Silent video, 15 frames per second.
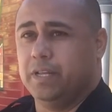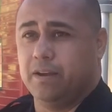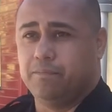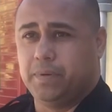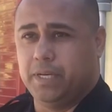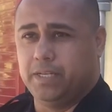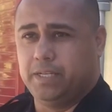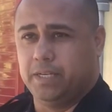that
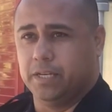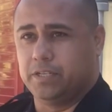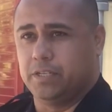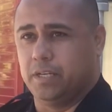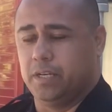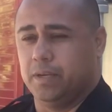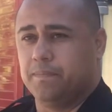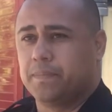have
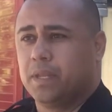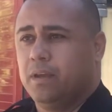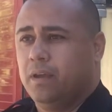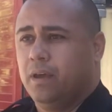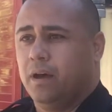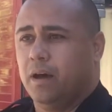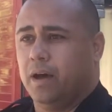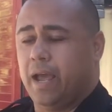
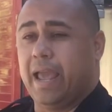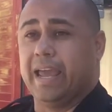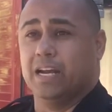PTSD,